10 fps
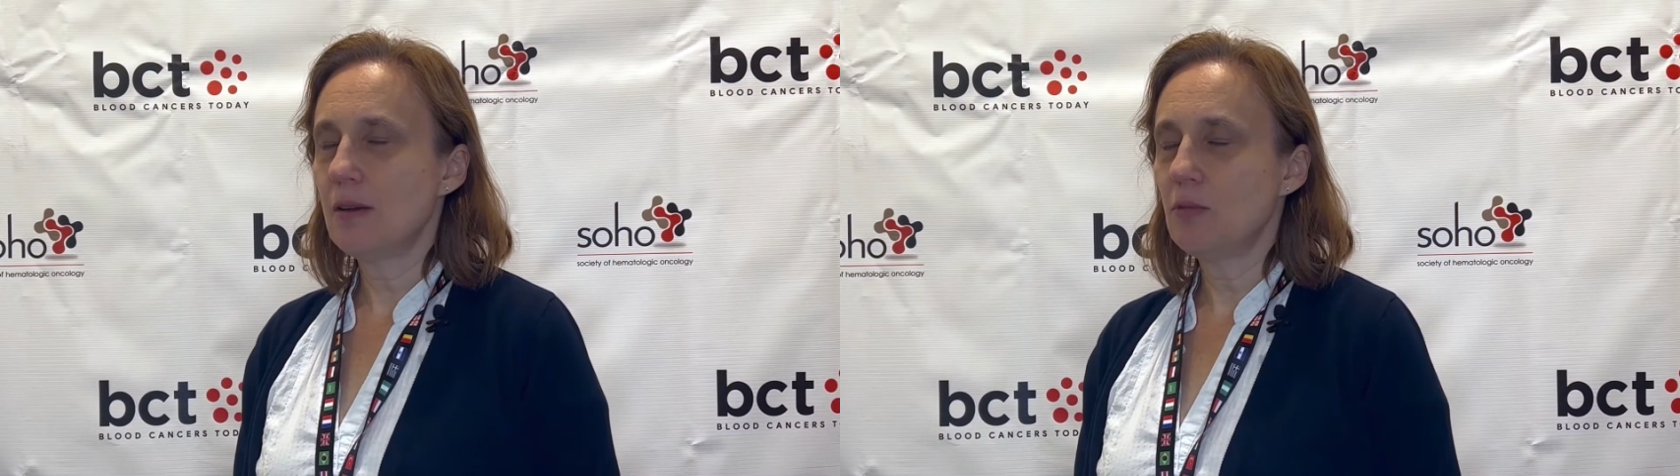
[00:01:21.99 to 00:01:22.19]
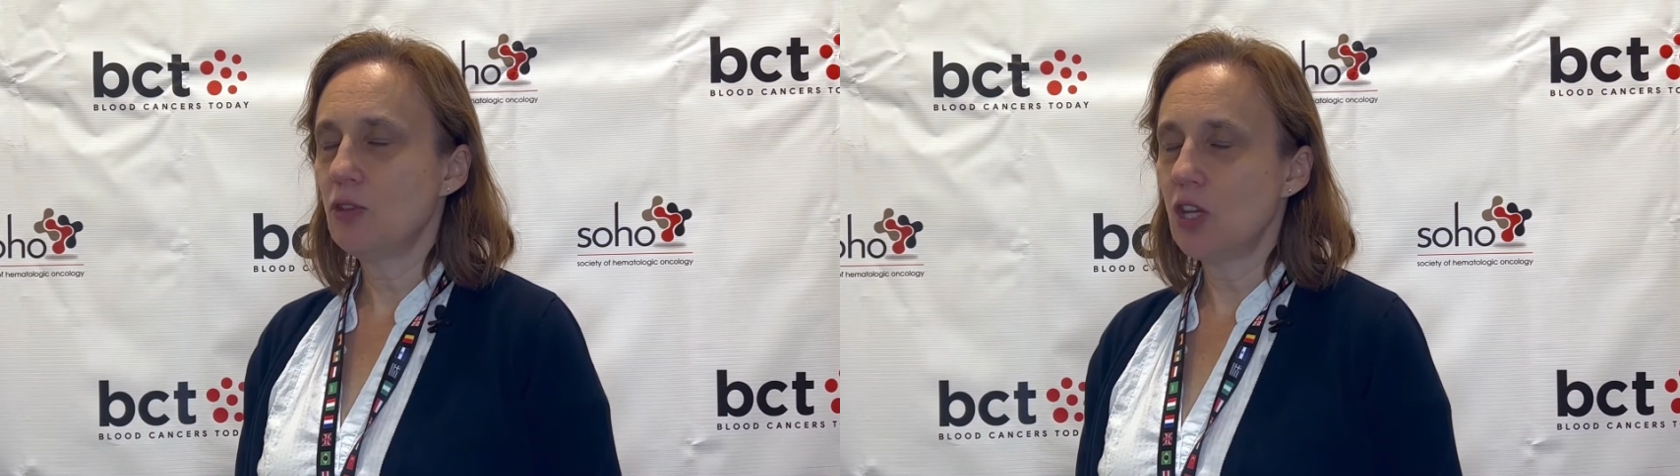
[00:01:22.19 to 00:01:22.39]

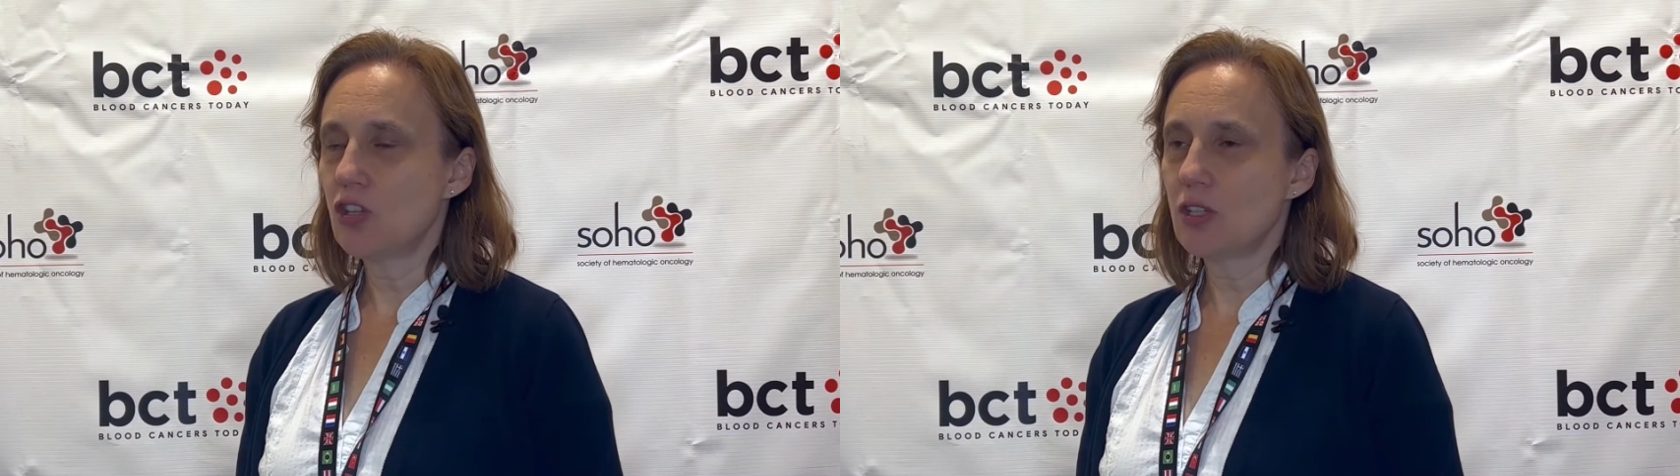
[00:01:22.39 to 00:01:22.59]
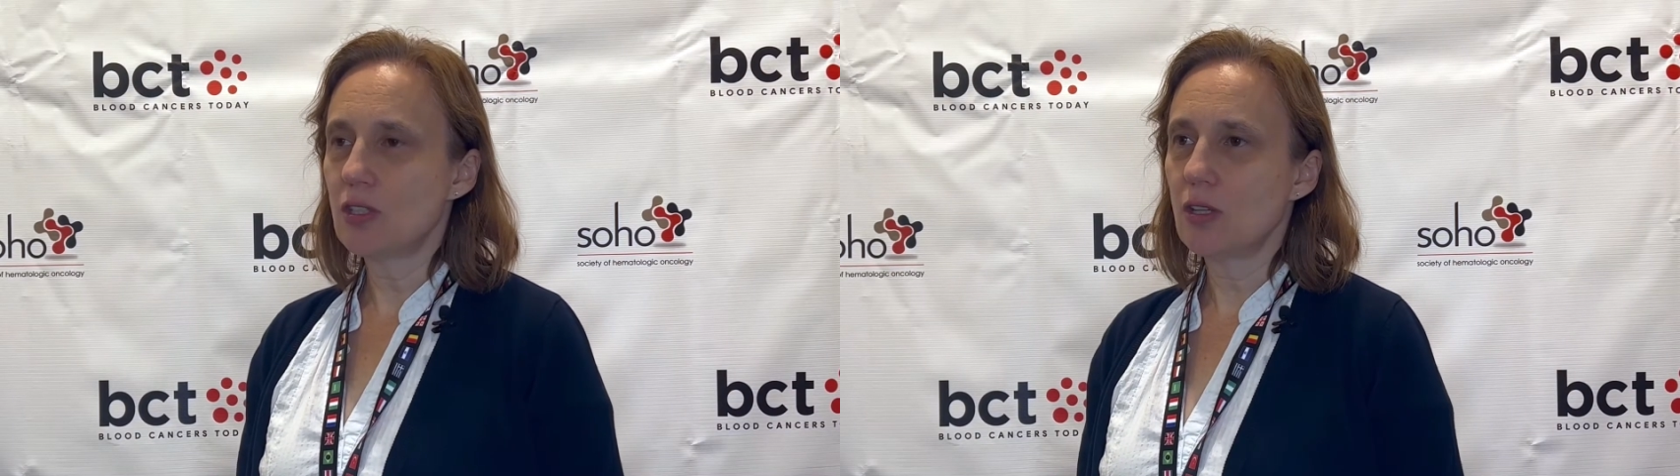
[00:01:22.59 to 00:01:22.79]

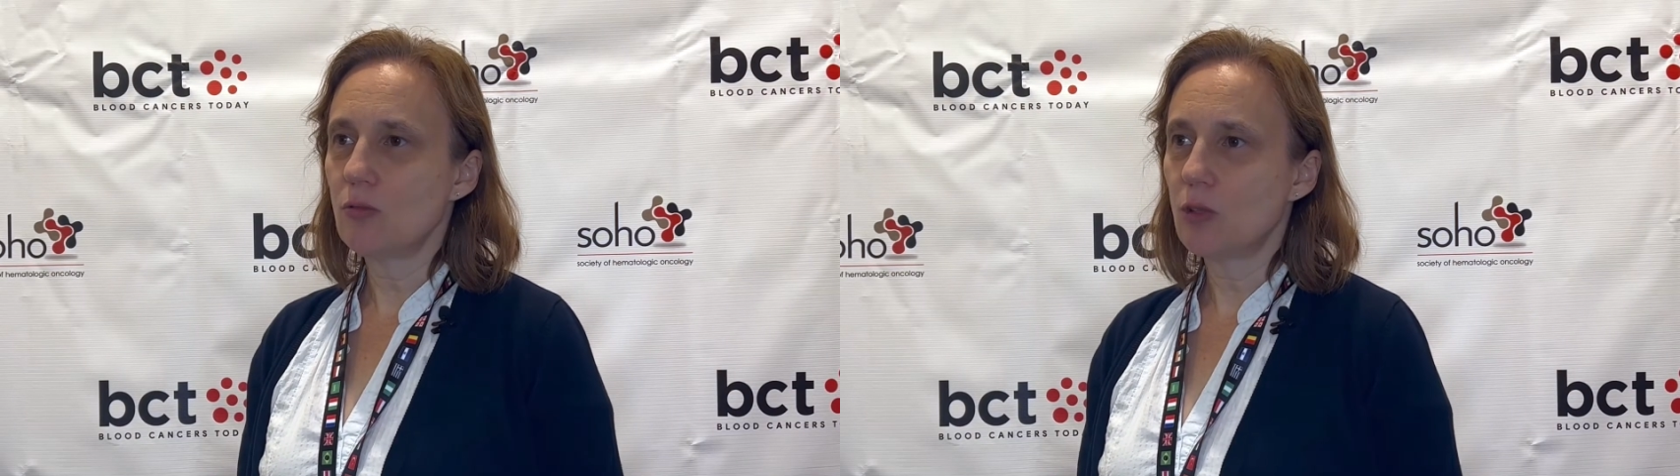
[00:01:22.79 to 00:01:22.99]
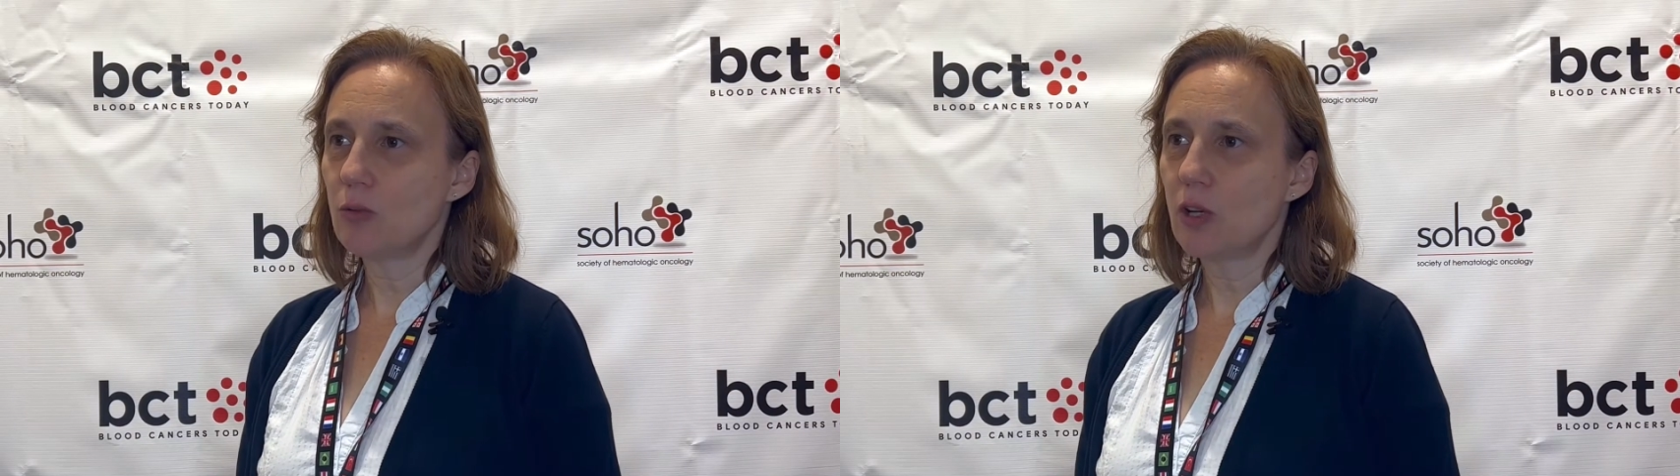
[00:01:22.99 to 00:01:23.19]
mutations in
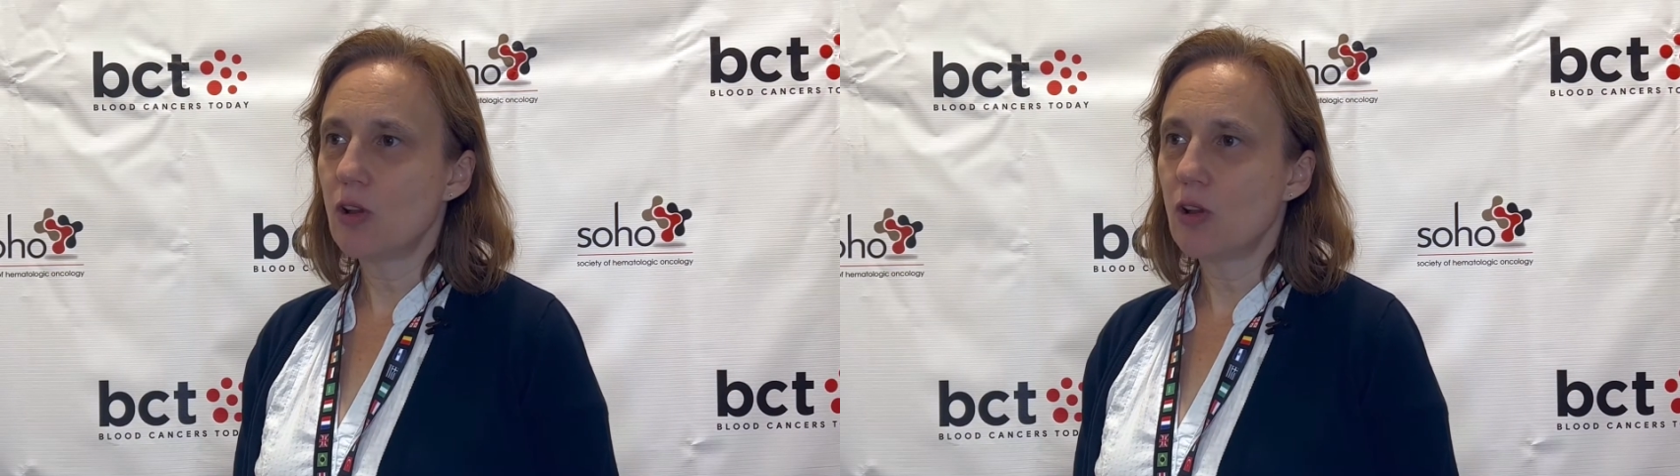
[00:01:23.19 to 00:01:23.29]
what we